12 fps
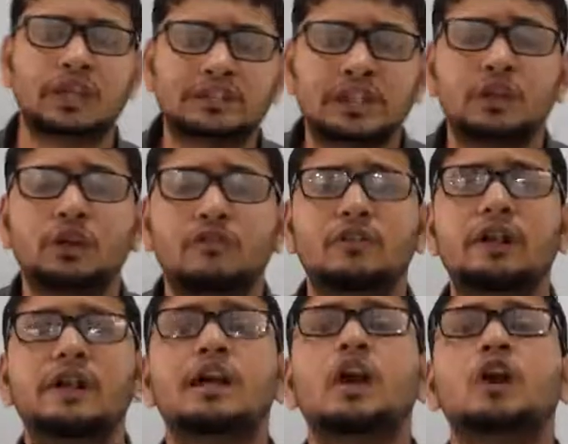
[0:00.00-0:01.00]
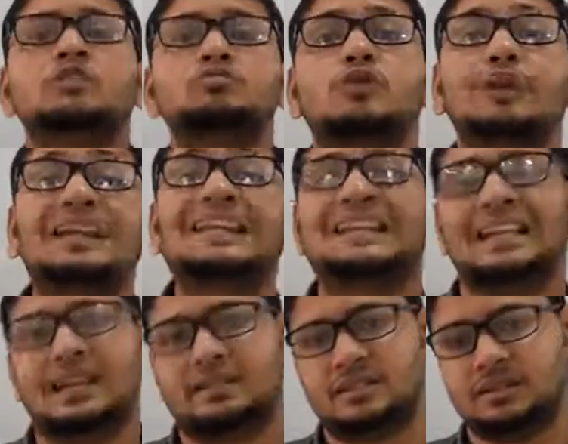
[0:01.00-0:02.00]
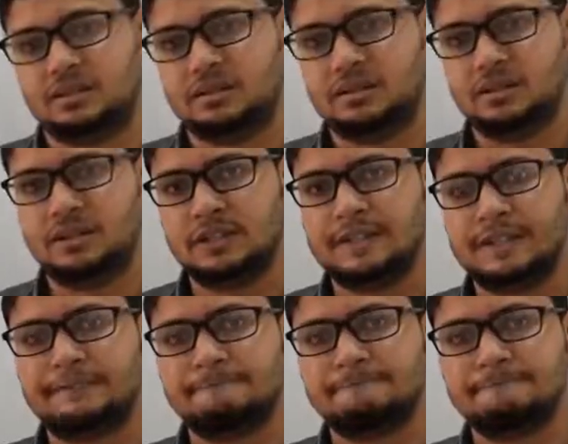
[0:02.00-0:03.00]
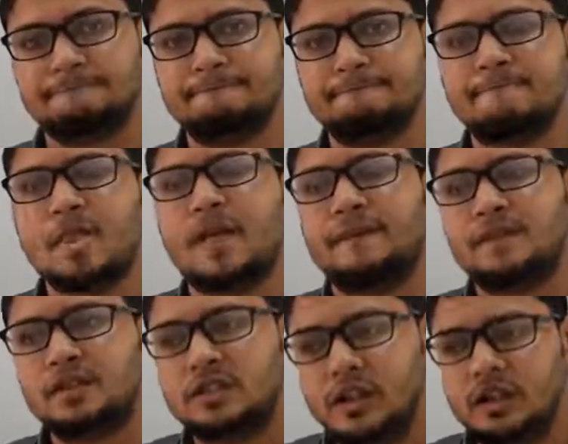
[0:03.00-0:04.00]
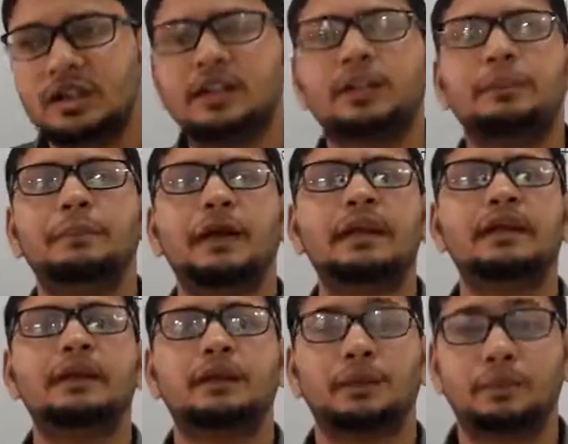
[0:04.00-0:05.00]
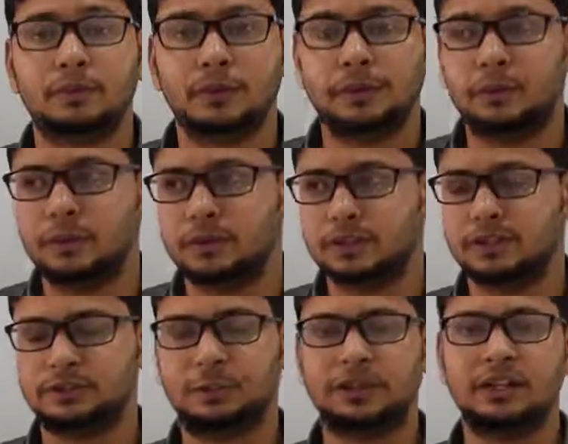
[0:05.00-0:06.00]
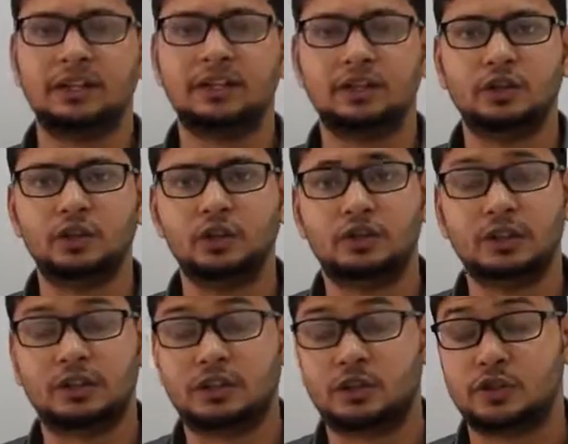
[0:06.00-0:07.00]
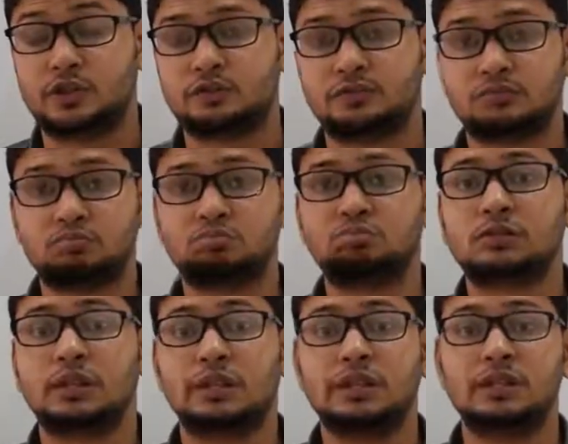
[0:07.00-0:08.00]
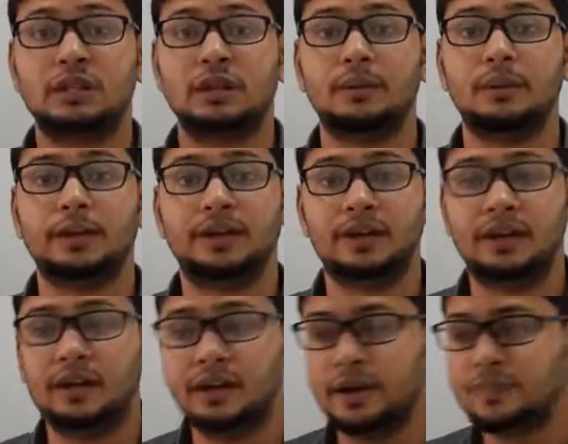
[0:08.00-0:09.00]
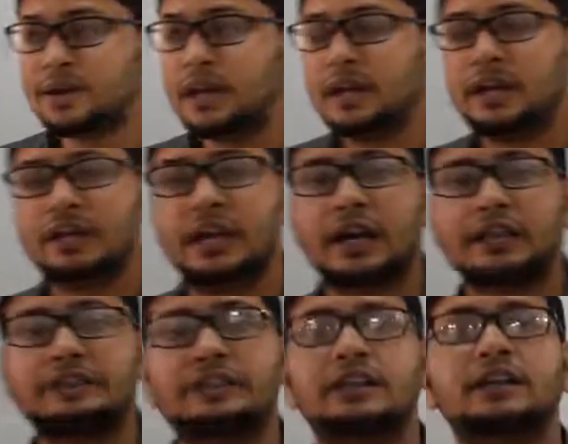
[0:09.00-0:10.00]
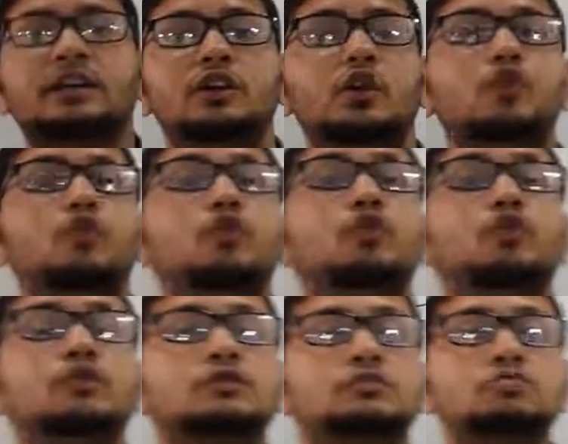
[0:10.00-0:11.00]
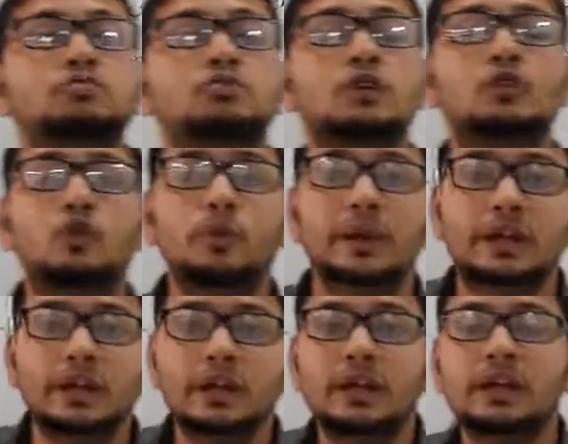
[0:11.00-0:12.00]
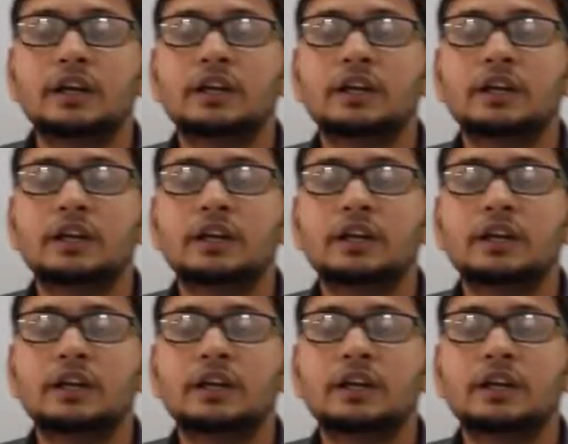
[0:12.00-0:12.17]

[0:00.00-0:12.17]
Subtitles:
consecutively winning the elections. Generally the men, the especially the traditional men in India, they consider the women